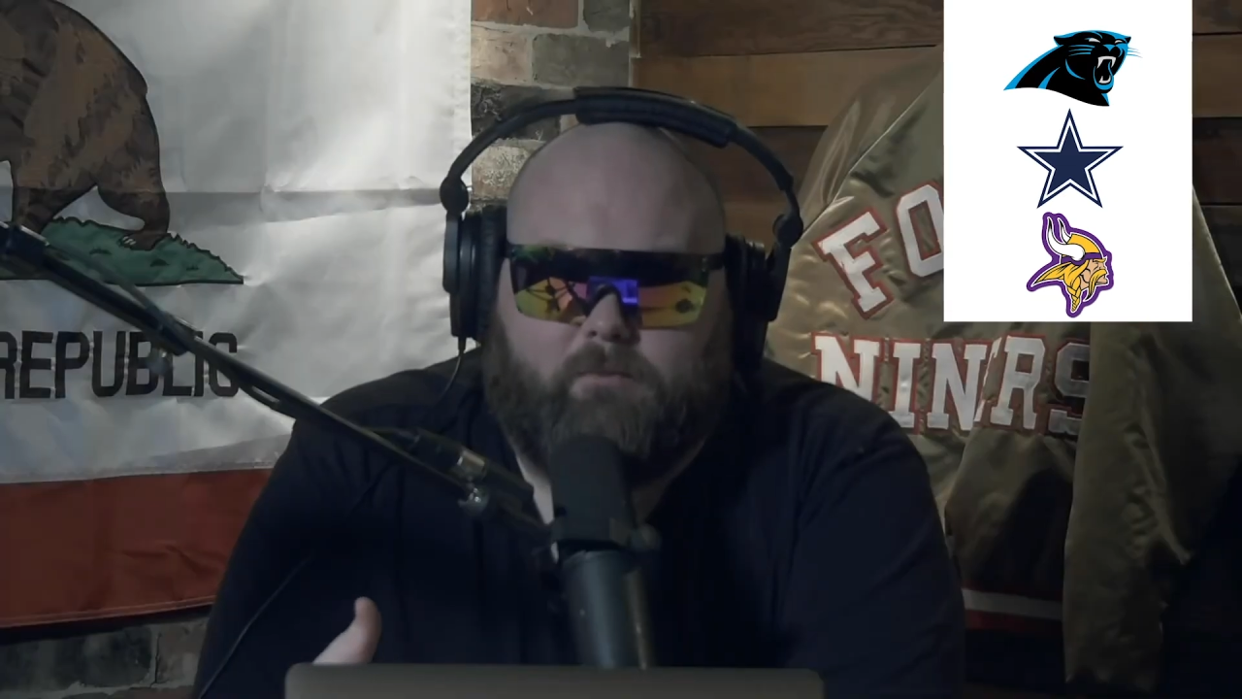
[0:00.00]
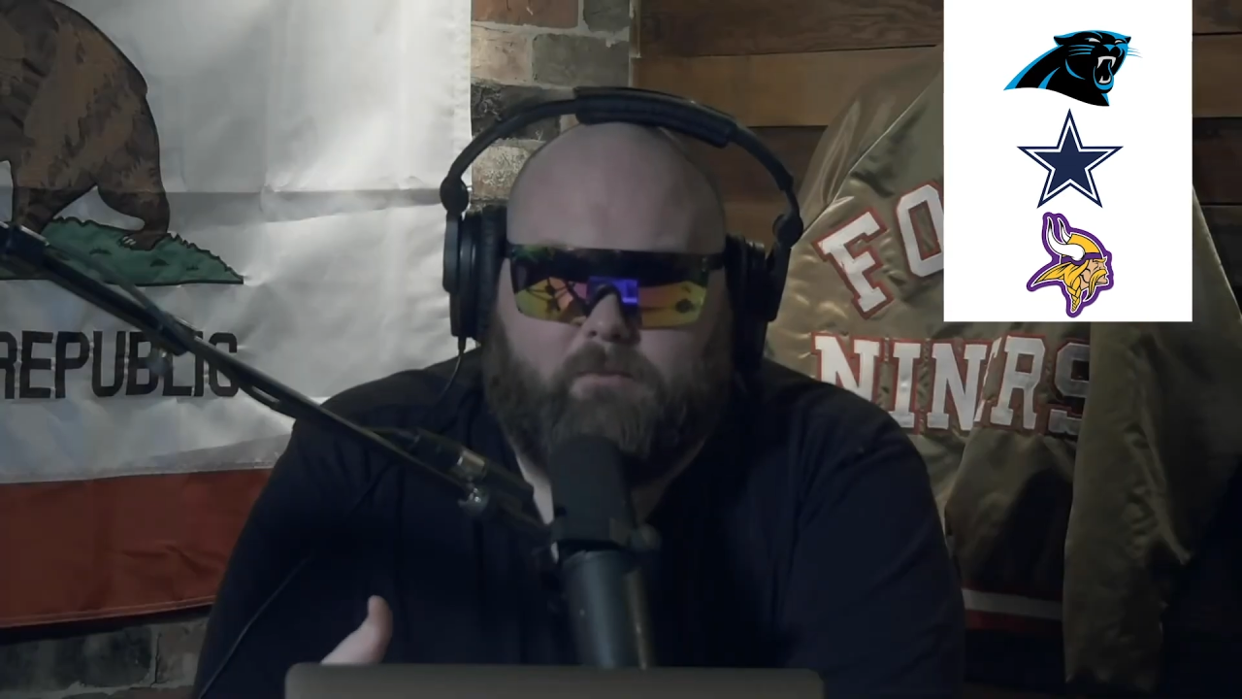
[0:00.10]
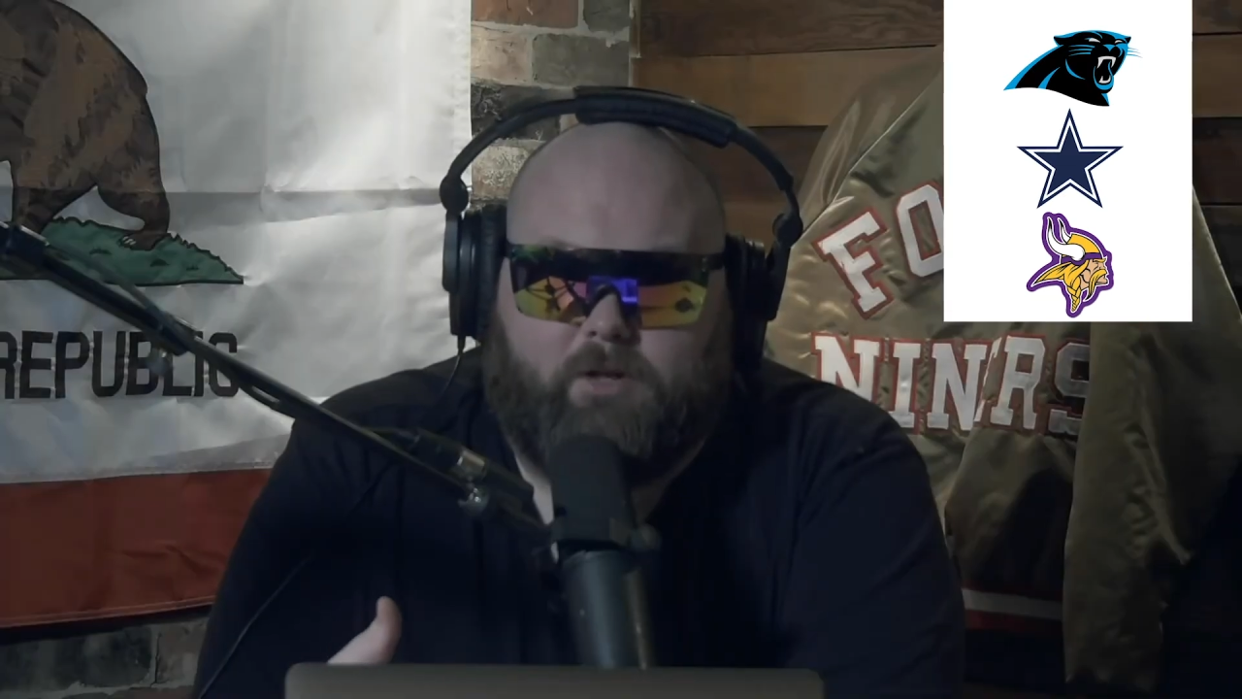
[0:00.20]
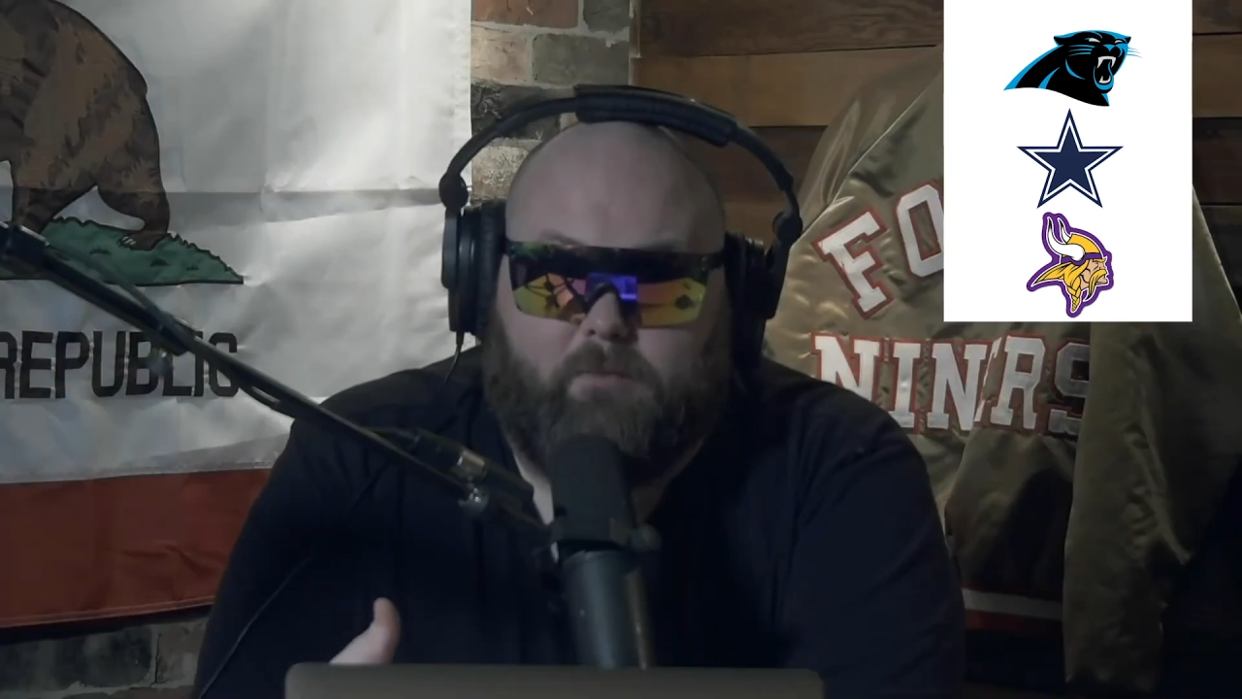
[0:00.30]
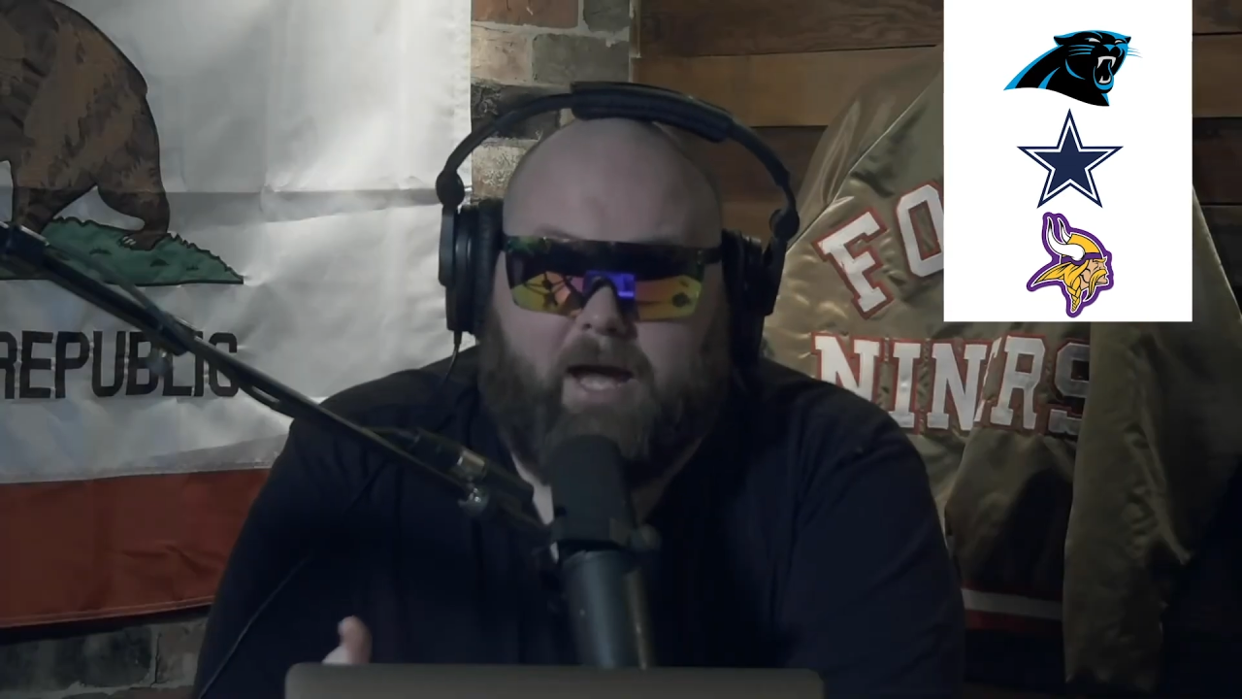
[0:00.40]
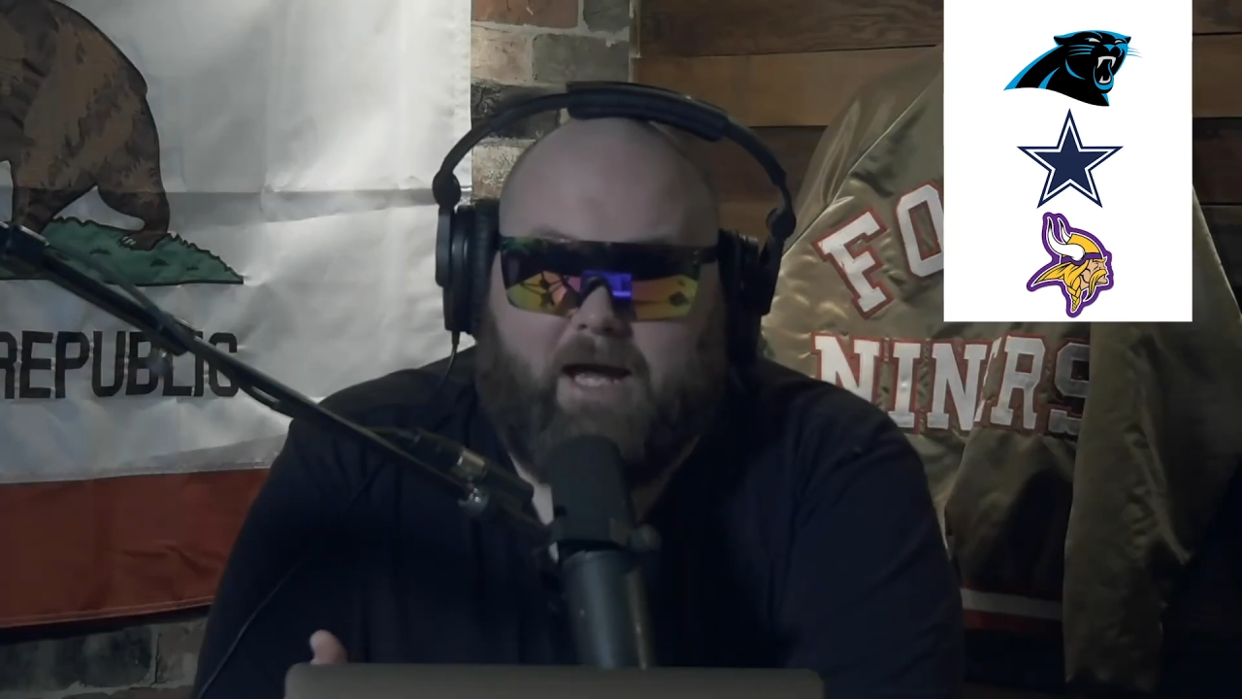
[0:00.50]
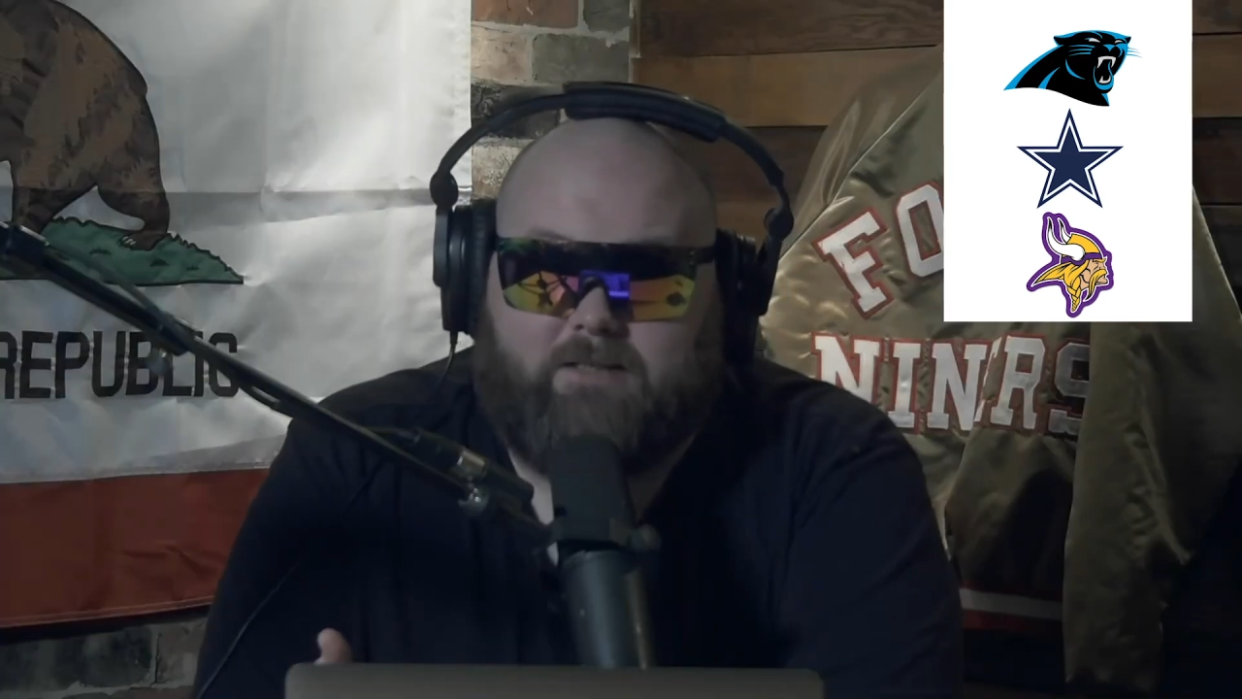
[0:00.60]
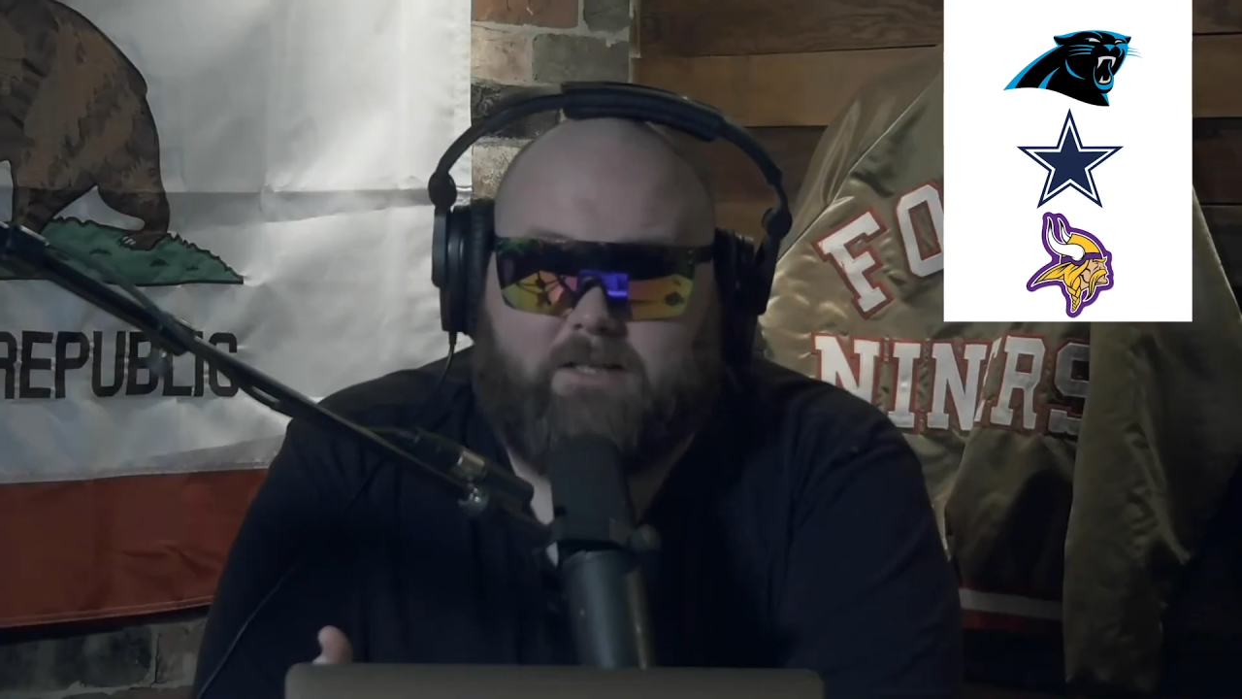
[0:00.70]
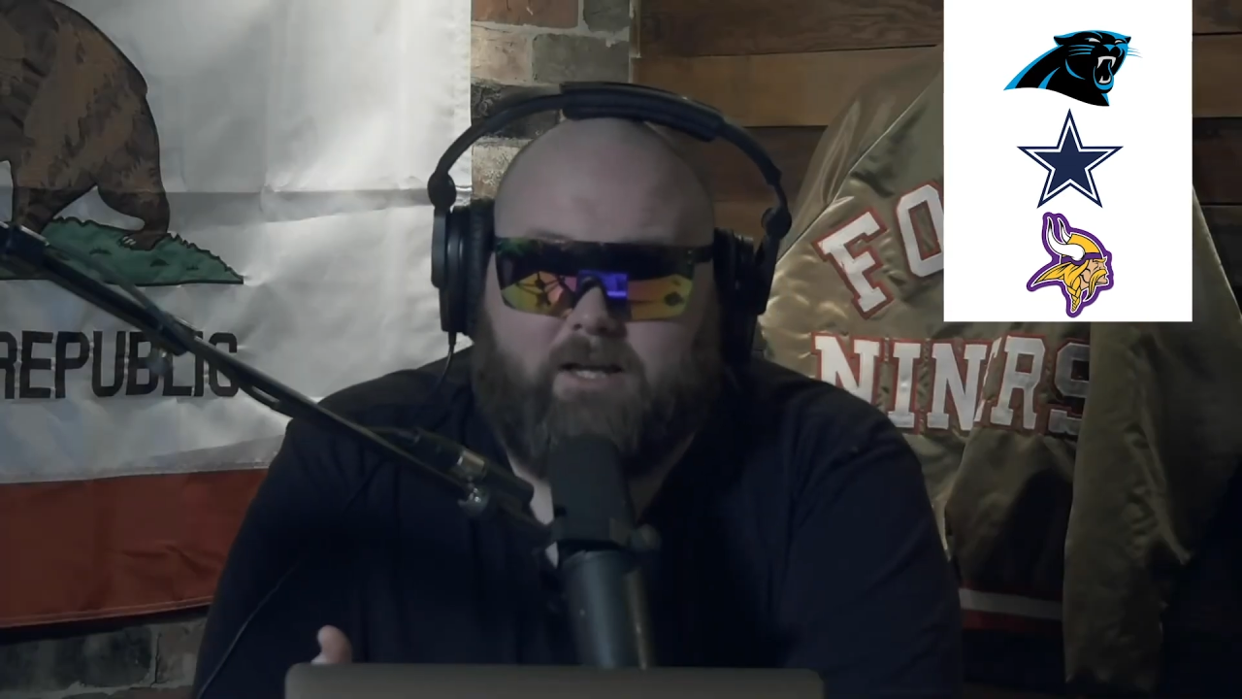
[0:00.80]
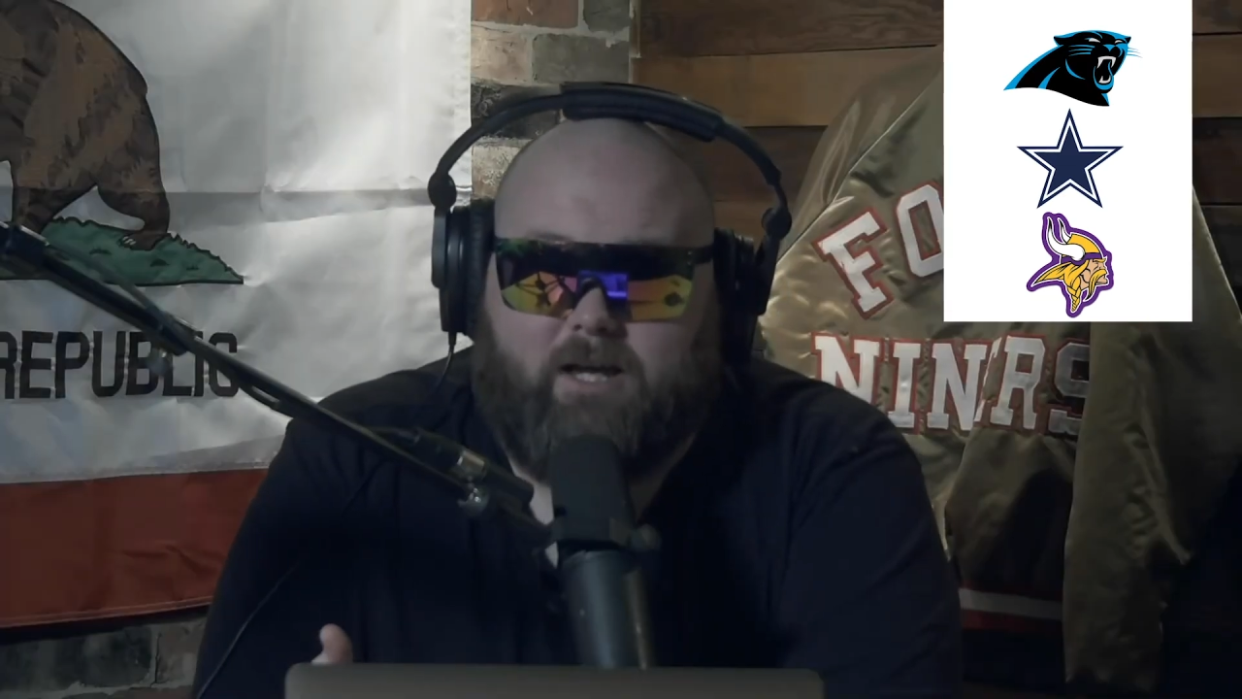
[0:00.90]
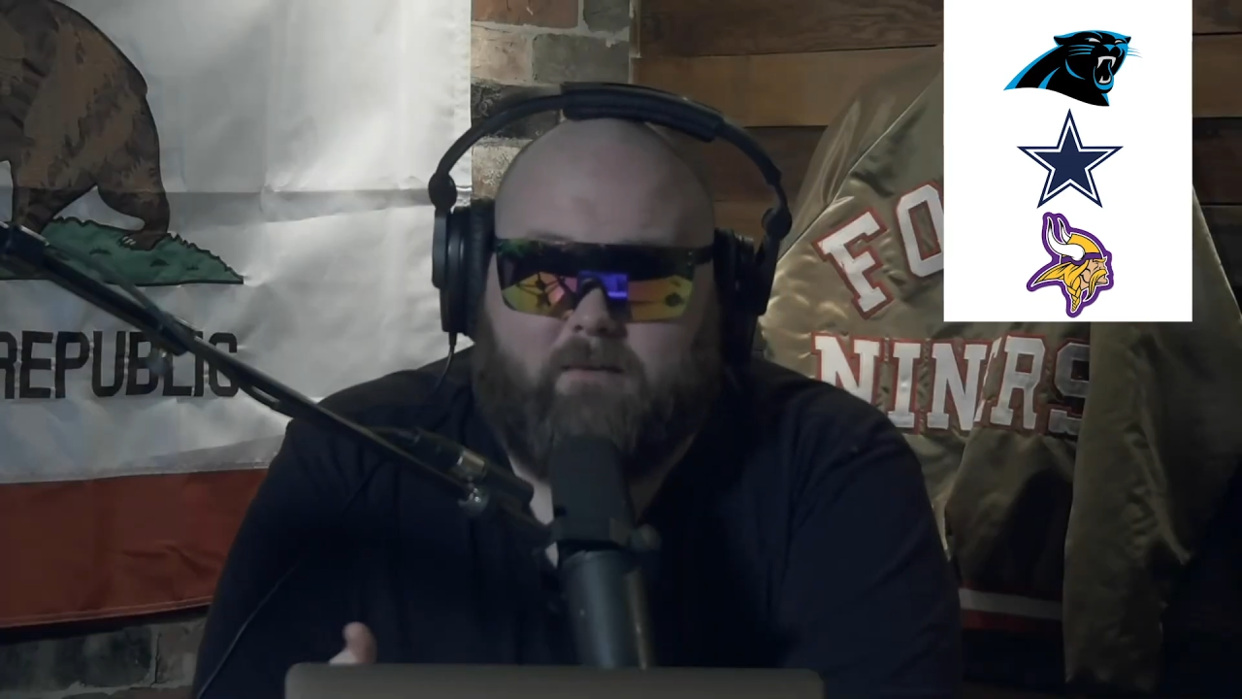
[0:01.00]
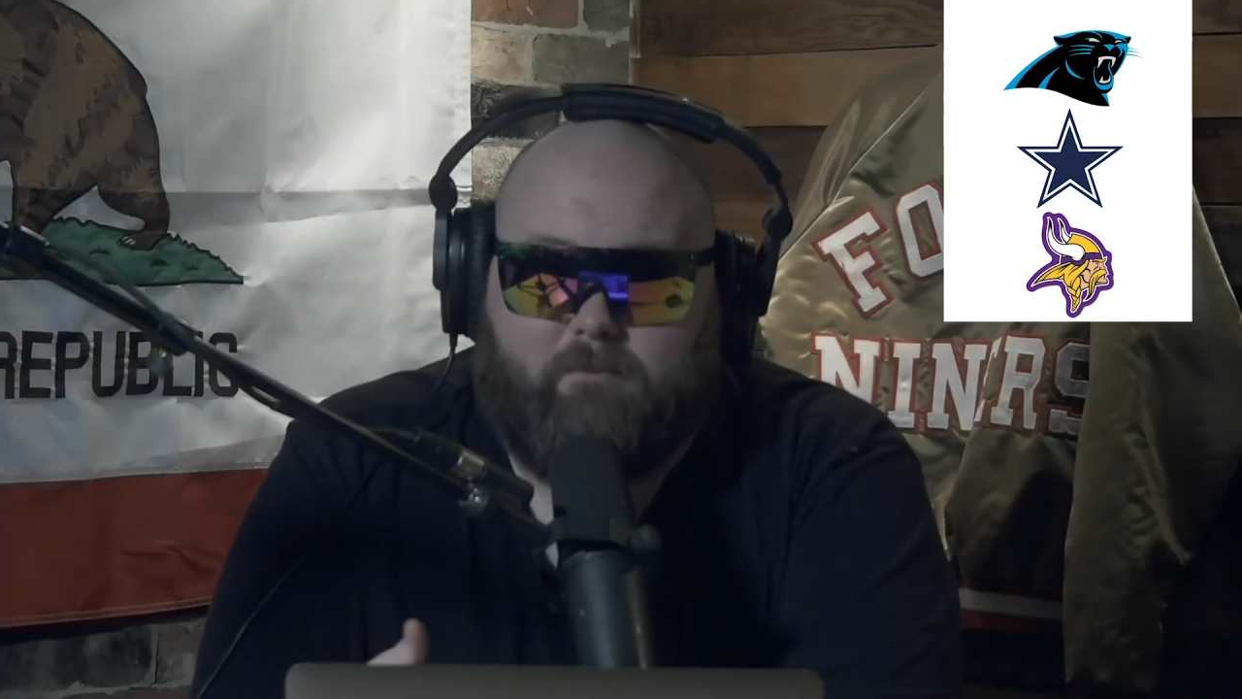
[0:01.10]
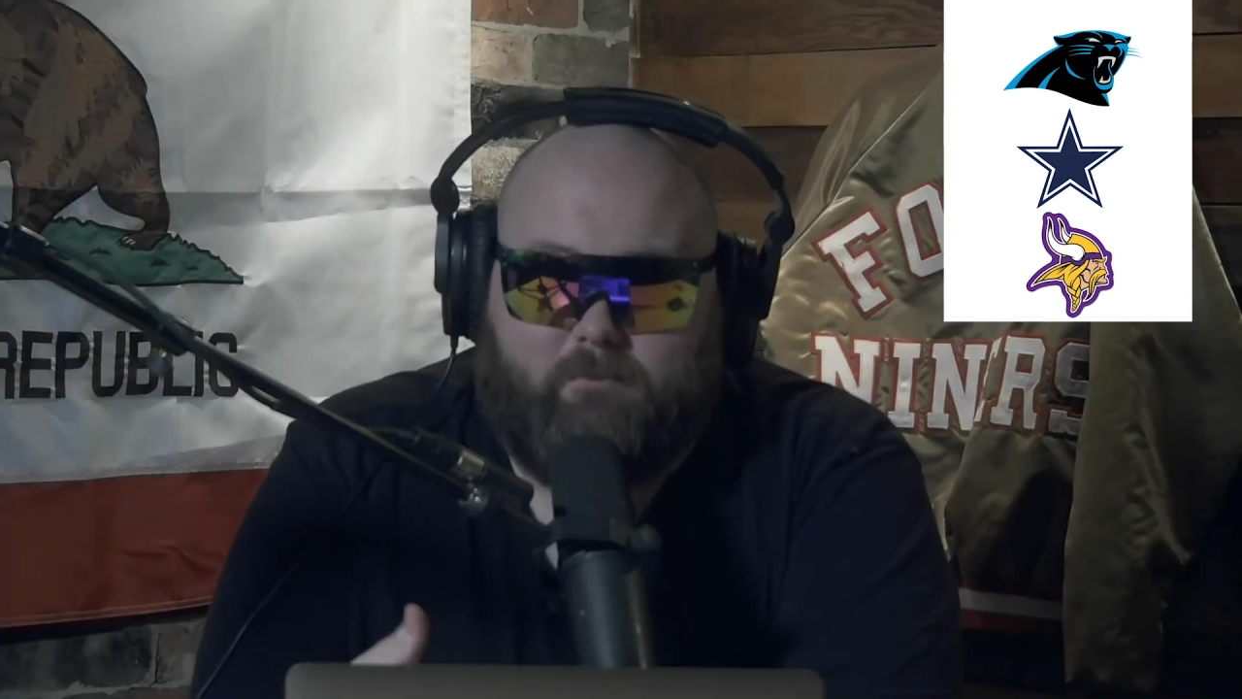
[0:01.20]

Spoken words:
their passing game,